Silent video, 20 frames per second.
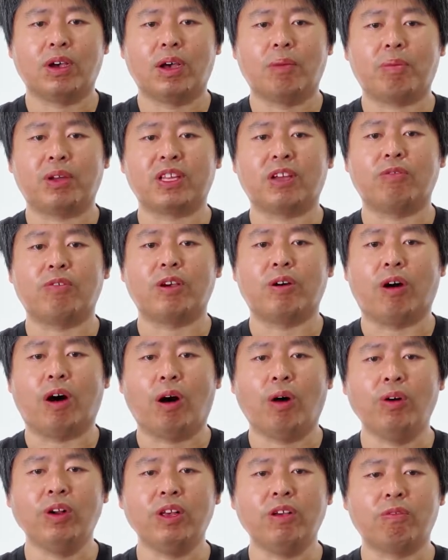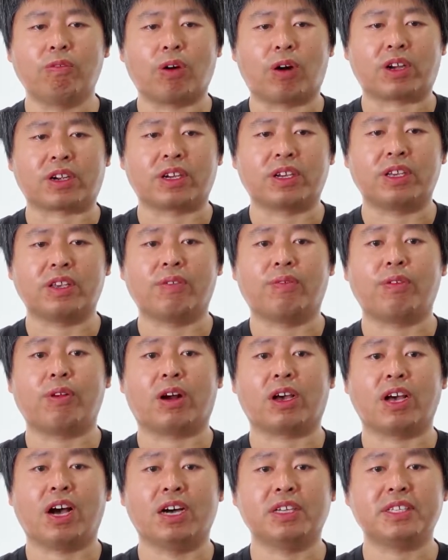but will only work if your
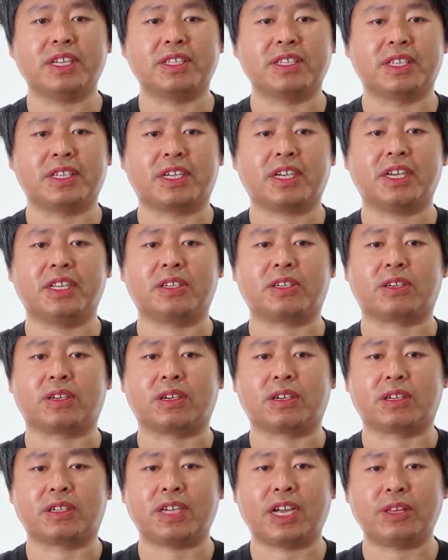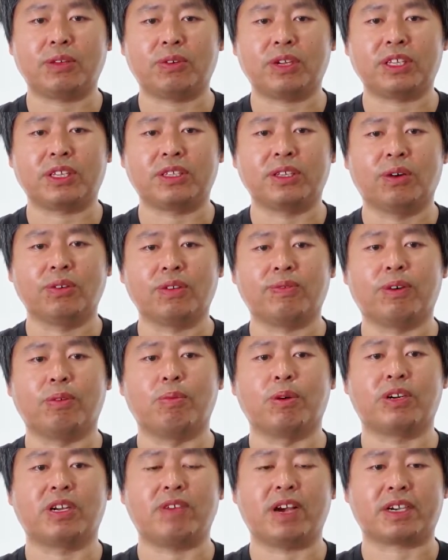content can generate useful
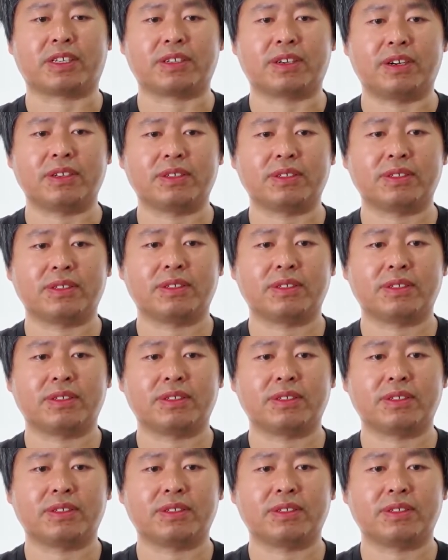motion vectors.